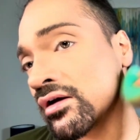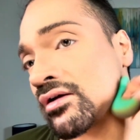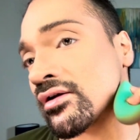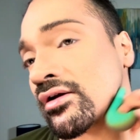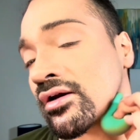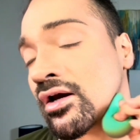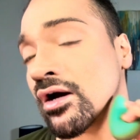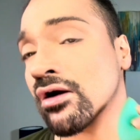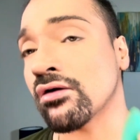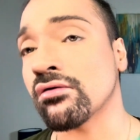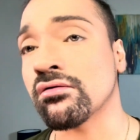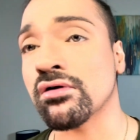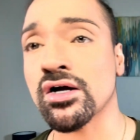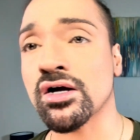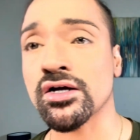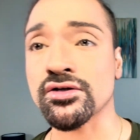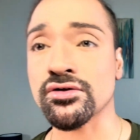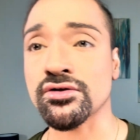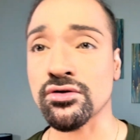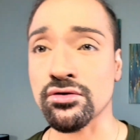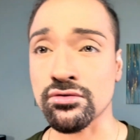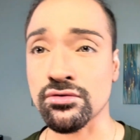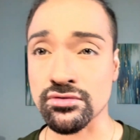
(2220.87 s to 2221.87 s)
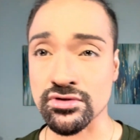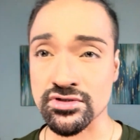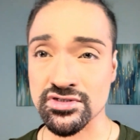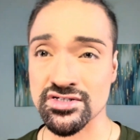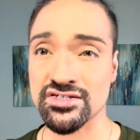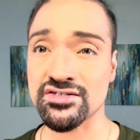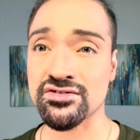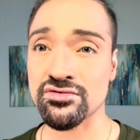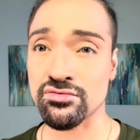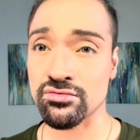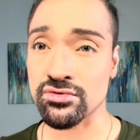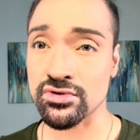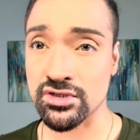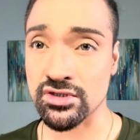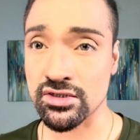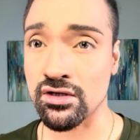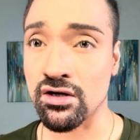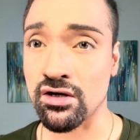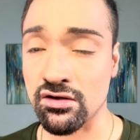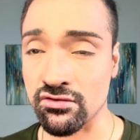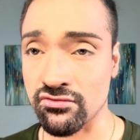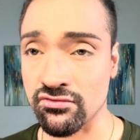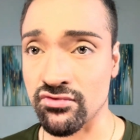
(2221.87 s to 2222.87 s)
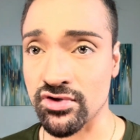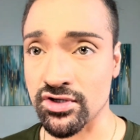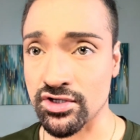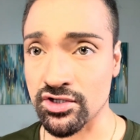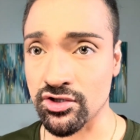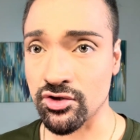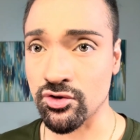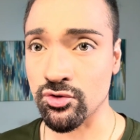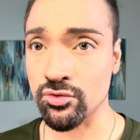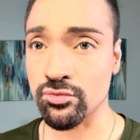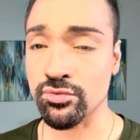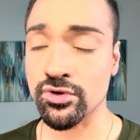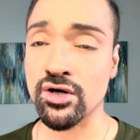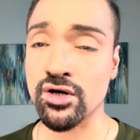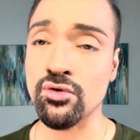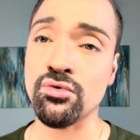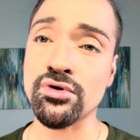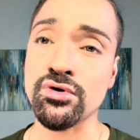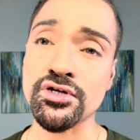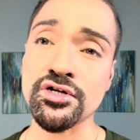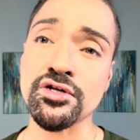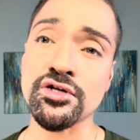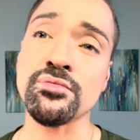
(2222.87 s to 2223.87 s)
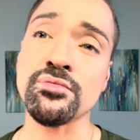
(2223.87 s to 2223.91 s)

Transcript: Now, I know this is a really long video, but I wanted